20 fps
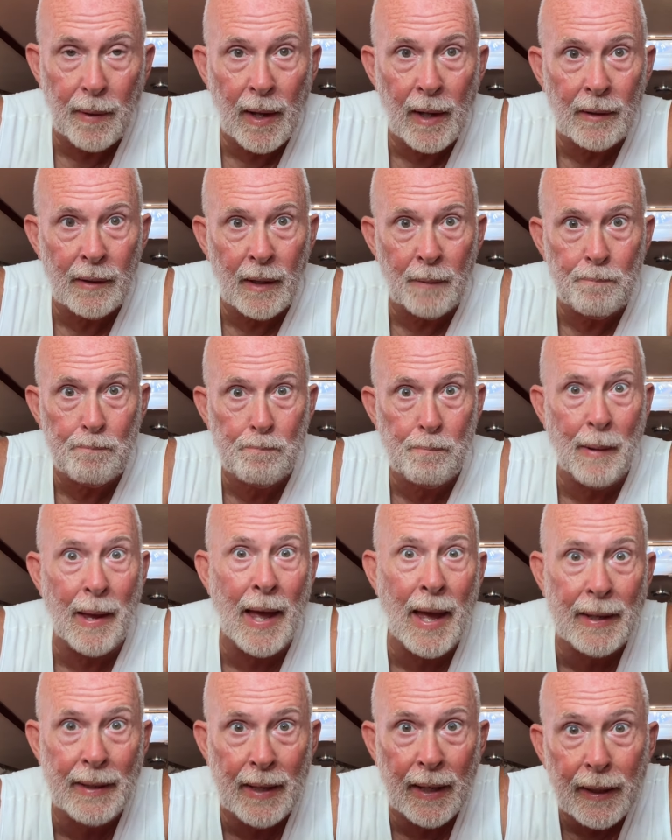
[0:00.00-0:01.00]
And in
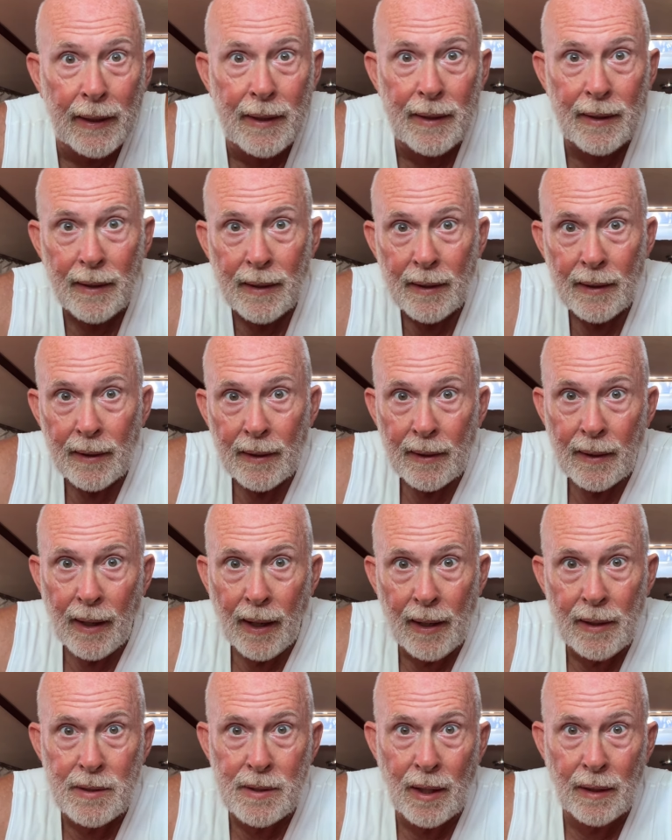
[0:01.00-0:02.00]
panic,
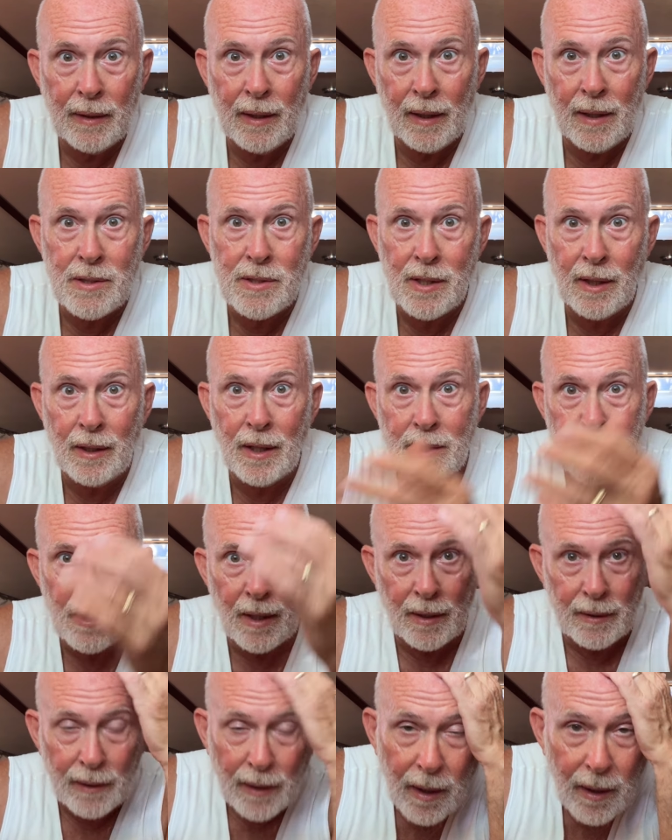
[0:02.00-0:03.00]
I said to
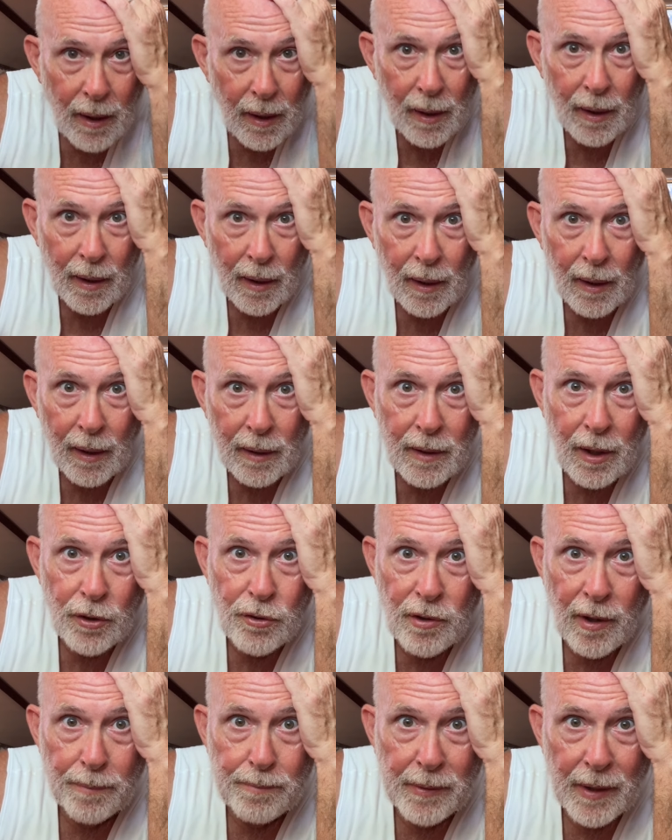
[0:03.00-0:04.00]
Ishida-san, the
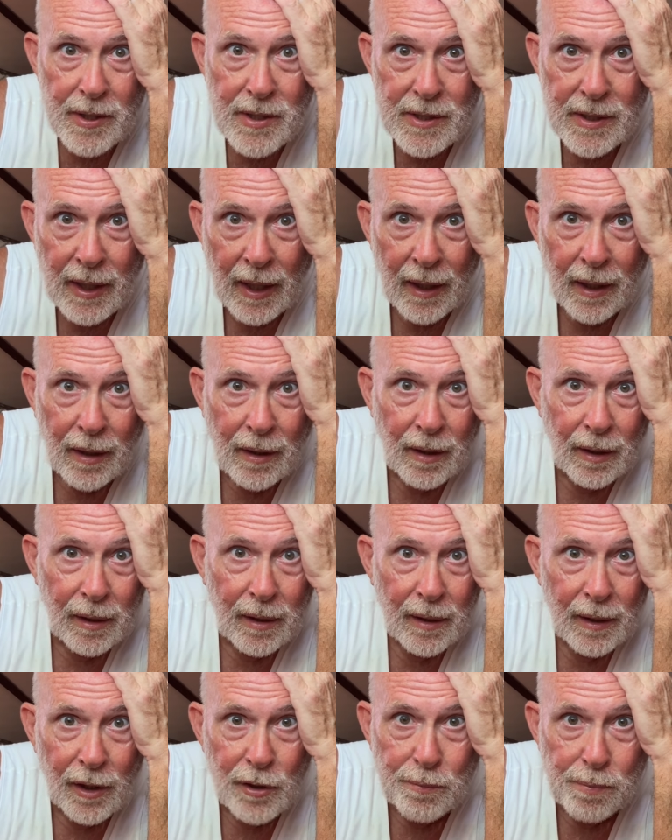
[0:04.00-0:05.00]
dripless seal
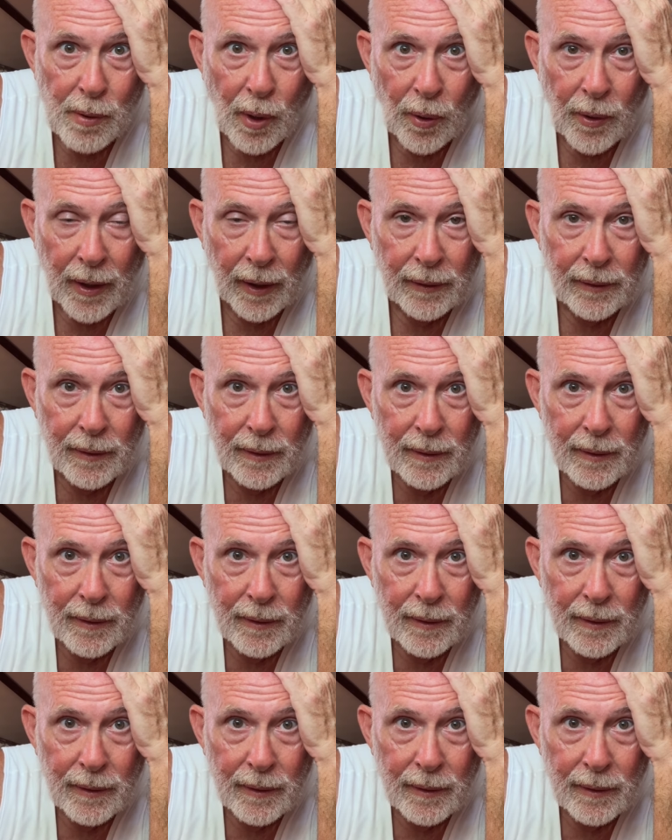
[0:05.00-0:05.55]
is broken.